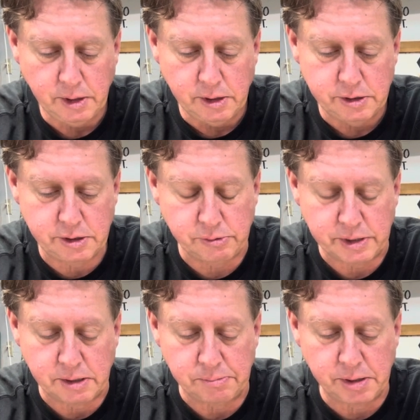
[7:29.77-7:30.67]
So we
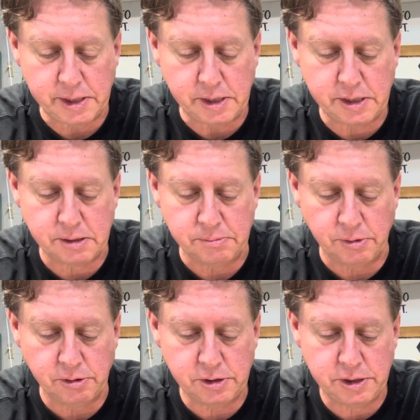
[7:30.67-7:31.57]
completely
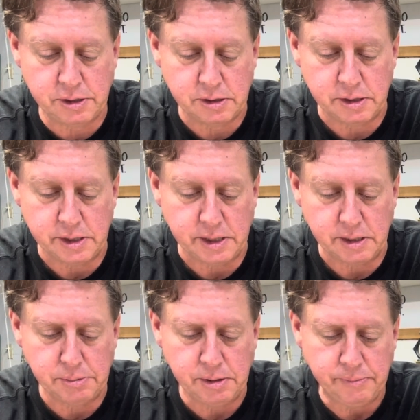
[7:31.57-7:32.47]
submerged the nib